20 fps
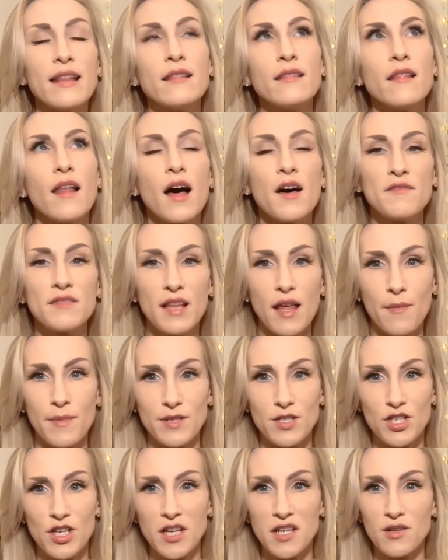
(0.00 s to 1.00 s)
love
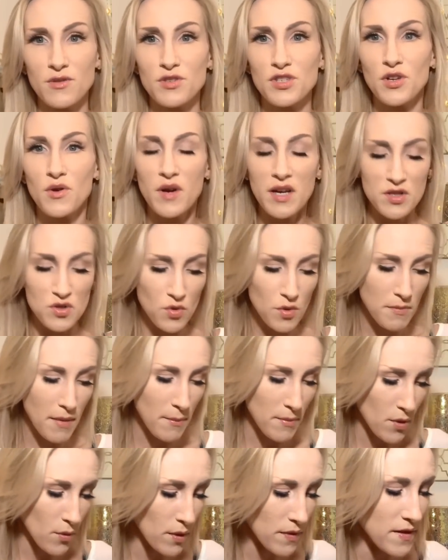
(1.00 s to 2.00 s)
limoncello. Do you guys
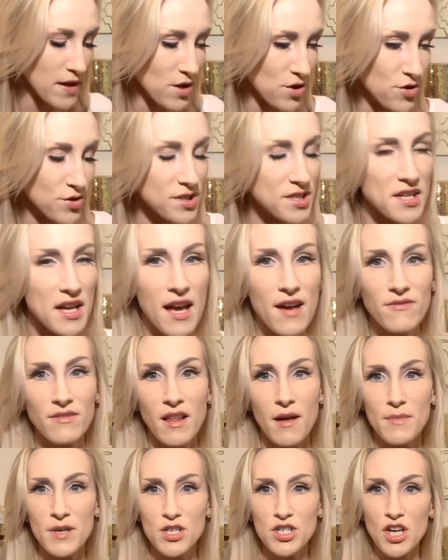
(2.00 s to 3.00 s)
remember when they used to have
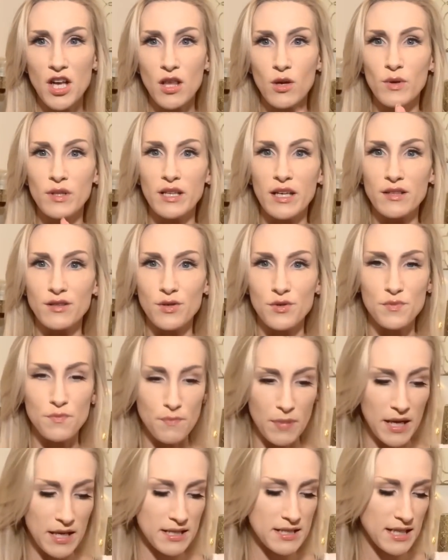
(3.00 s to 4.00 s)
limoncello in like those
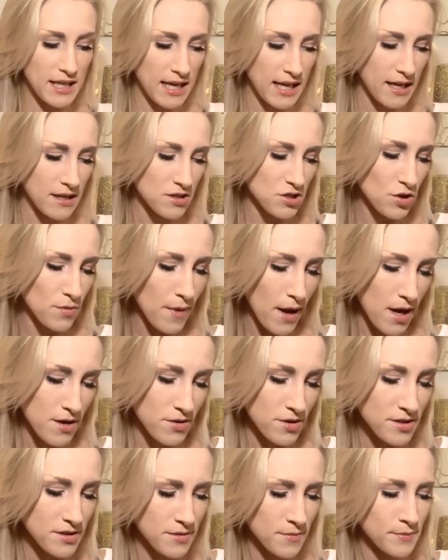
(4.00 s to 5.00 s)
big decanter
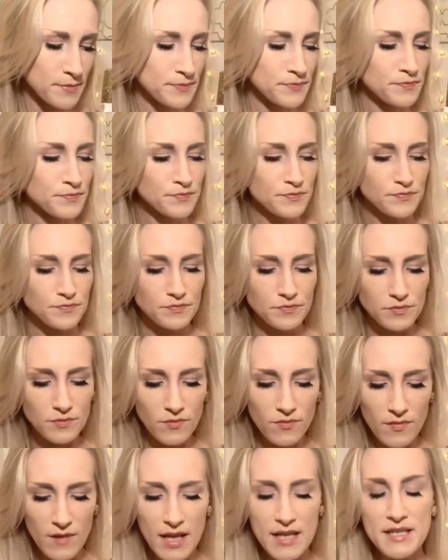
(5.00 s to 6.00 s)
bottles?
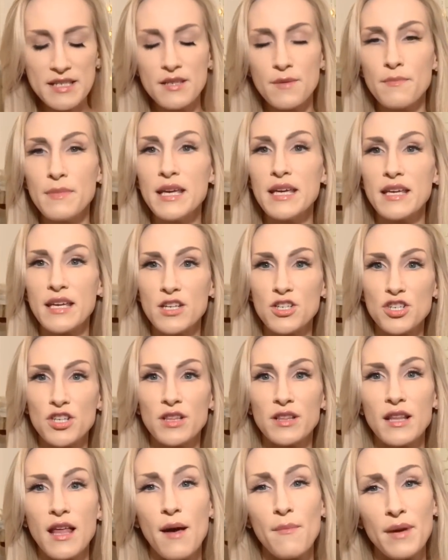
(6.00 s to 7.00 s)
To me,
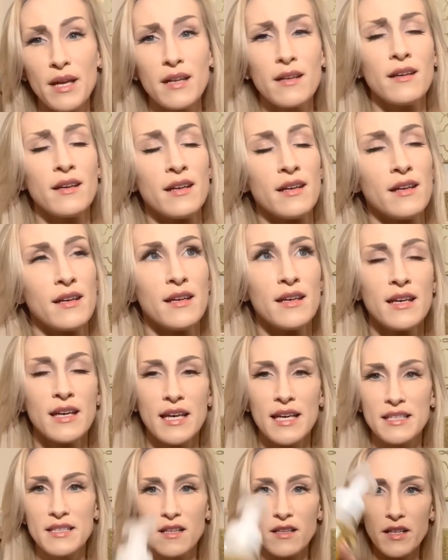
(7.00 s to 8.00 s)
kitchen lemon
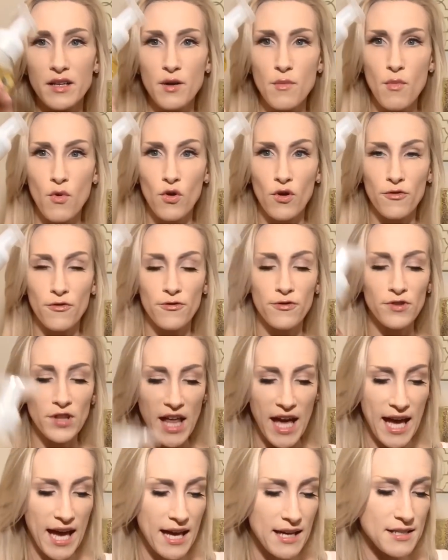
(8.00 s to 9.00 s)
is a little more
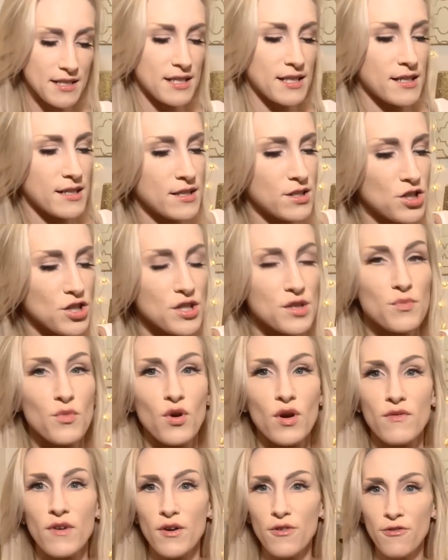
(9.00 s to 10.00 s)
flat just
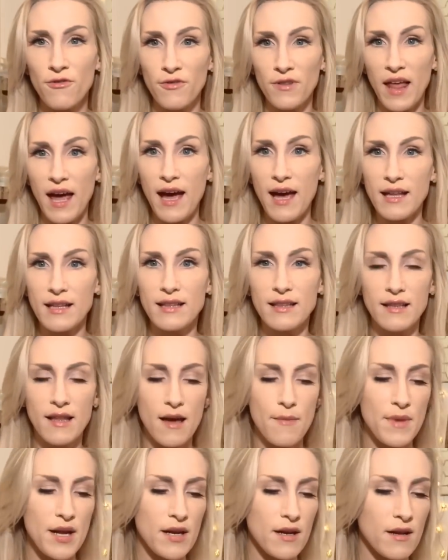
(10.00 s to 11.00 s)
more of a flat
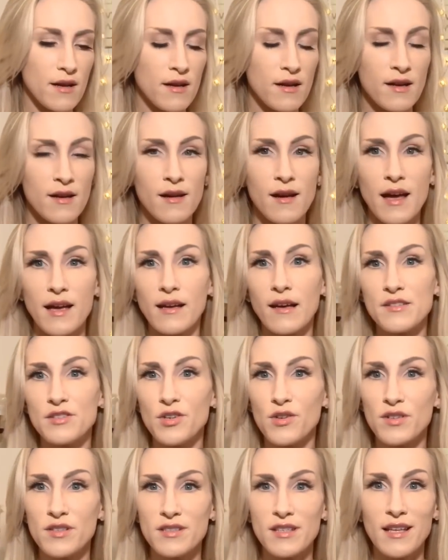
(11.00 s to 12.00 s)
lemon. I guess
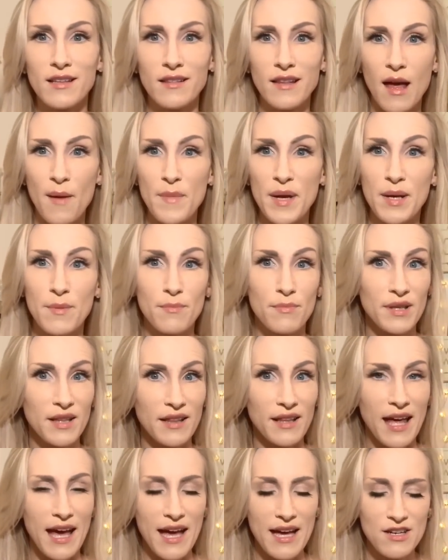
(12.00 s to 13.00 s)
you could say lemon
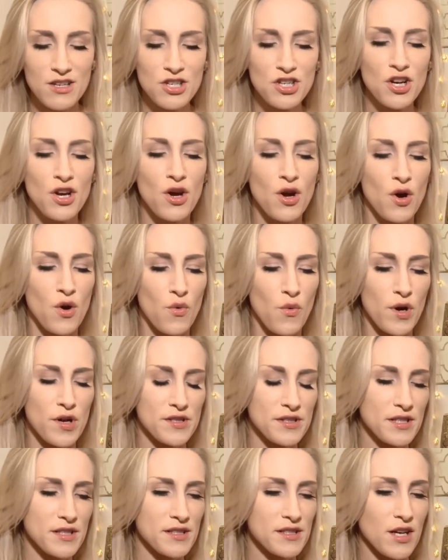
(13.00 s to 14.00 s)
pledge,
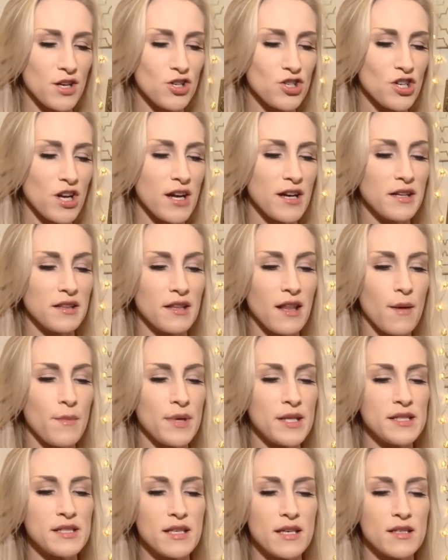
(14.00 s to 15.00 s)
whereas the sunshine and
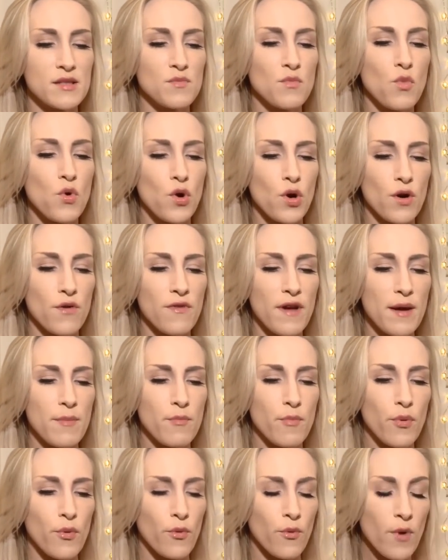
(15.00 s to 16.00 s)
lemons is more of a
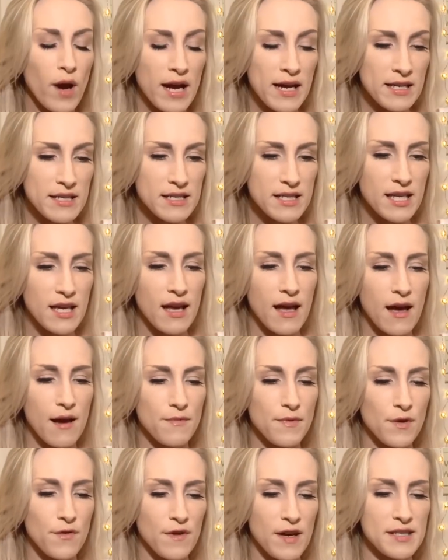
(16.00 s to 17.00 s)
bright,
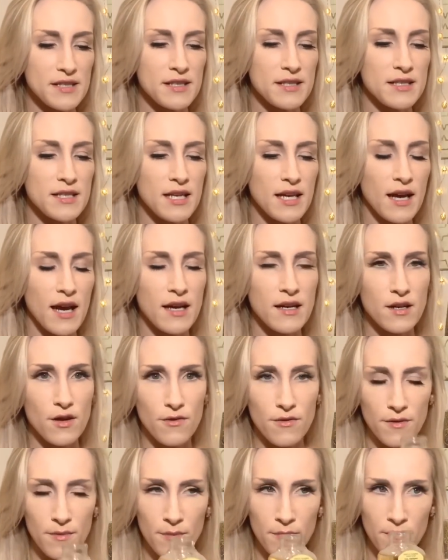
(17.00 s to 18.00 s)
effervescenty kind
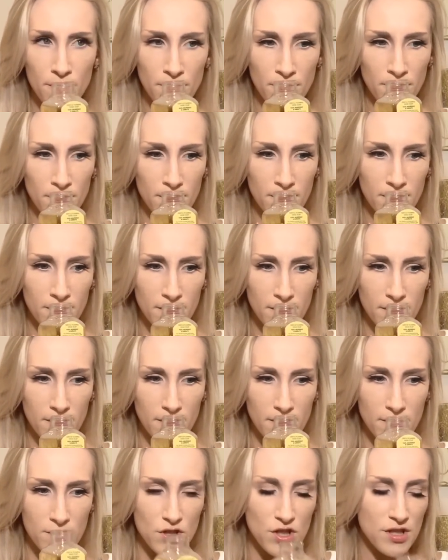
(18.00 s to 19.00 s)
of
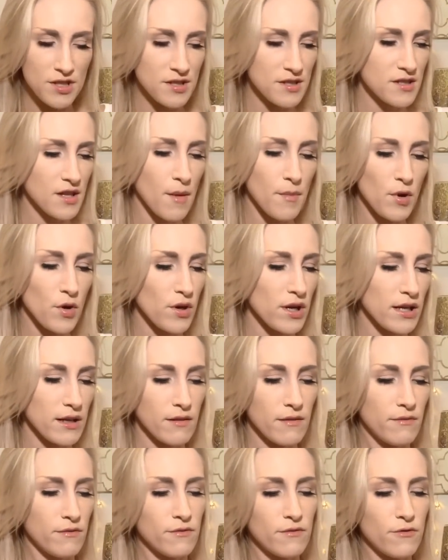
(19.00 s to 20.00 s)
just
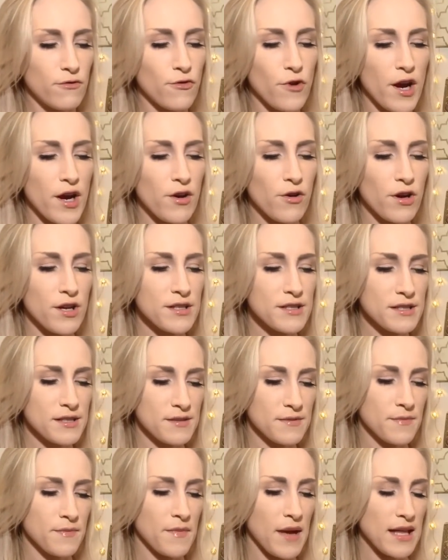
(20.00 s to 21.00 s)
summery
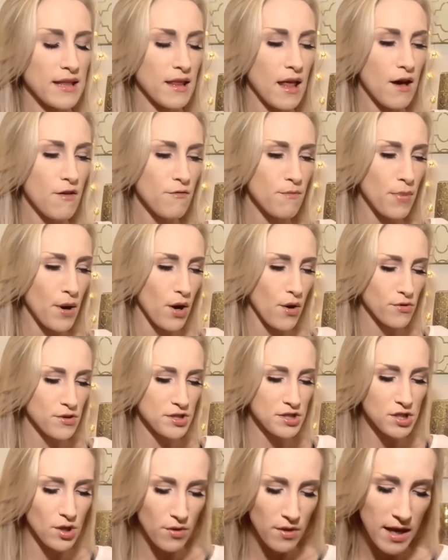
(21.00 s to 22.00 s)
fragrance. I love both,
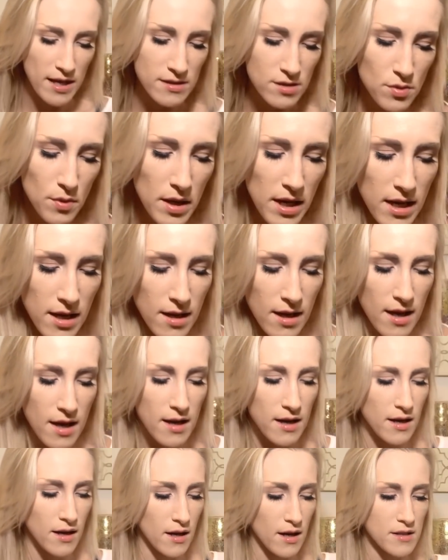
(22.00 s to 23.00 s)
so that's what I
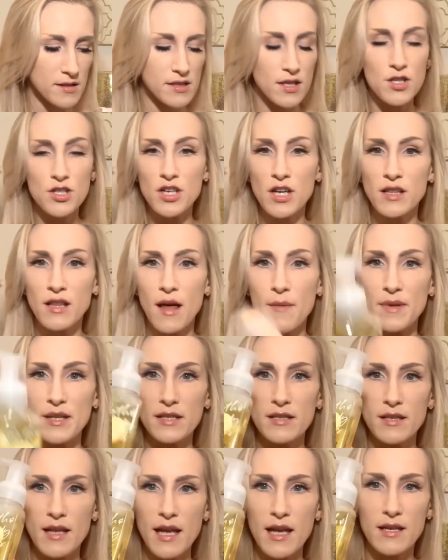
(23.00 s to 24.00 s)
got. I got sunshine
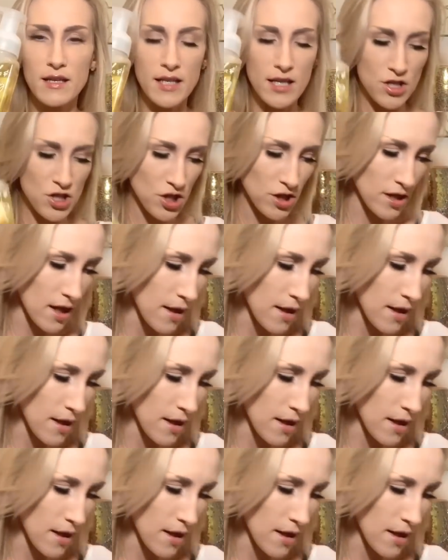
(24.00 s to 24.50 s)
lemon and kitchen